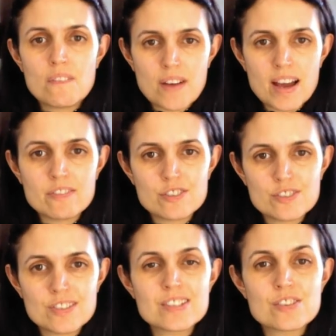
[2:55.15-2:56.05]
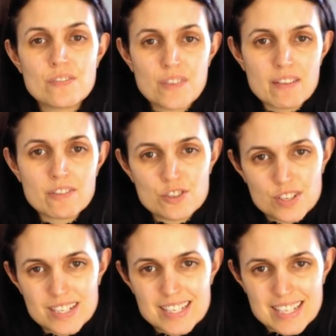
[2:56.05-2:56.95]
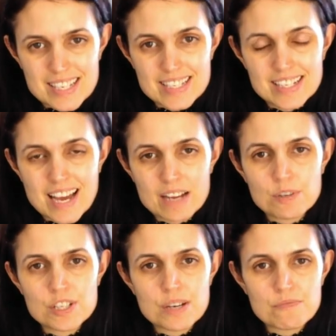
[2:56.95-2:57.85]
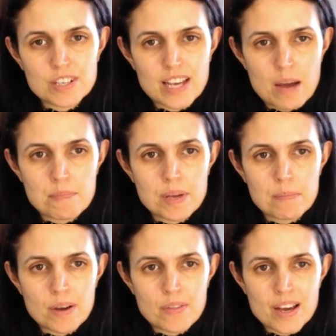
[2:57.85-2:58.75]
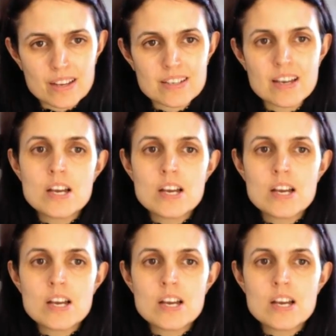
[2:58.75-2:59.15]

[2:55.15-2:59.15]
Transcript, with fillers: 569, which I'm really happy about that.